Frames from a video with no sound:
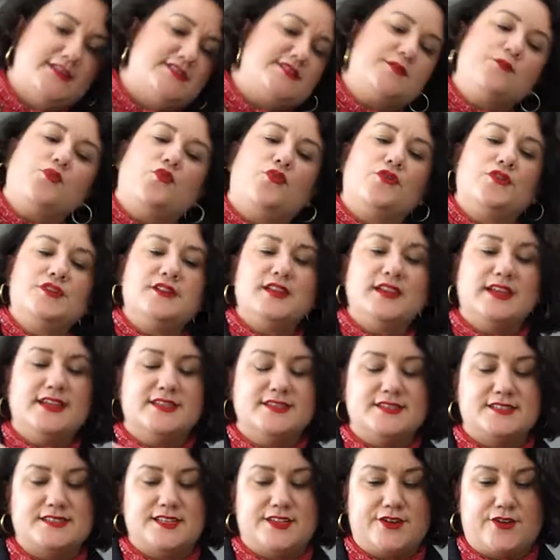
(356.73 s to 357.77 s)
And it's important to
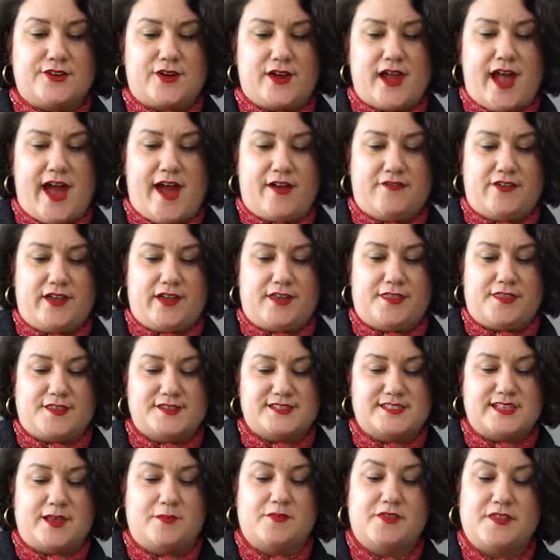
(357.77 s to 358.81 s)
consider having
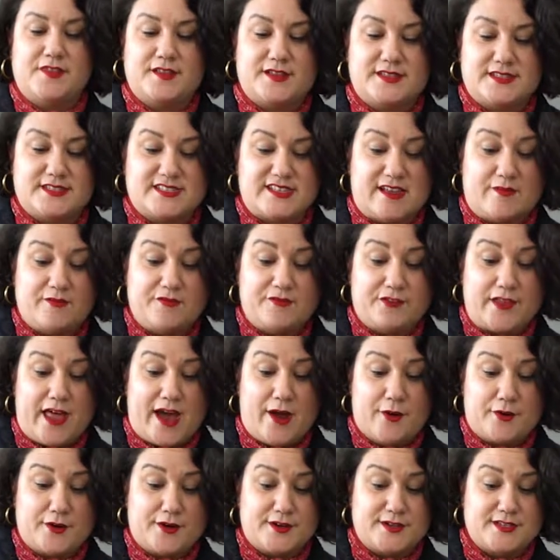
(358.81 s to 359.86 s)
some
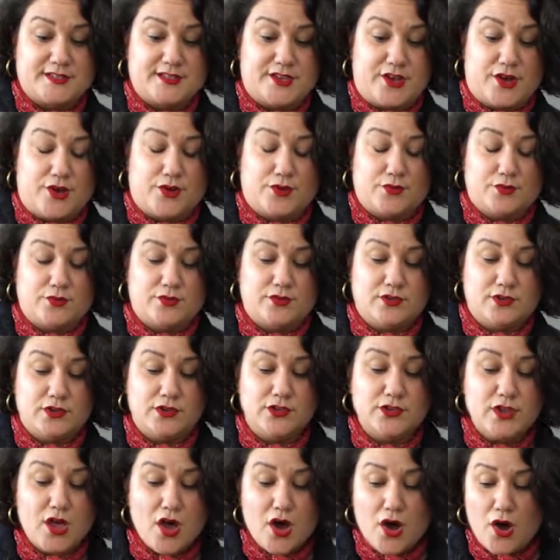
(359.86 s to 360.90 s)
flowers go
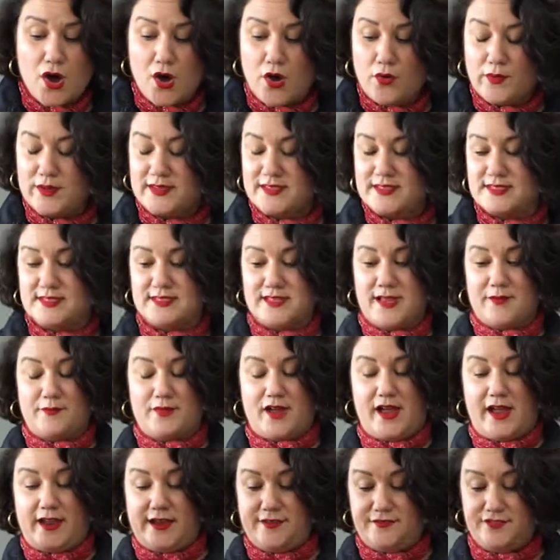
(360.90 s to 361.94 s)
low and
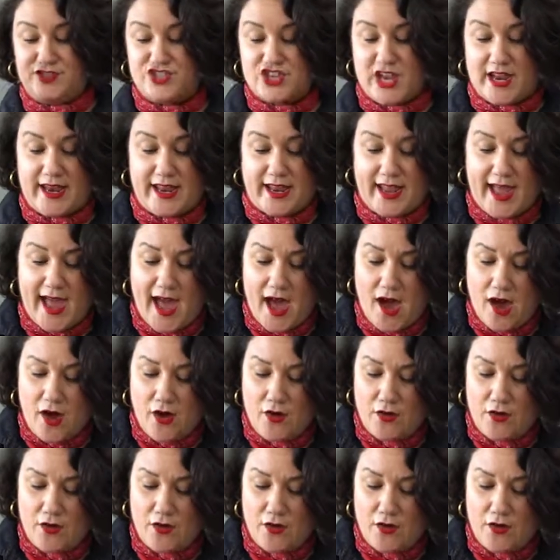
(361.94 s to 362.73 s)
some kind of jetting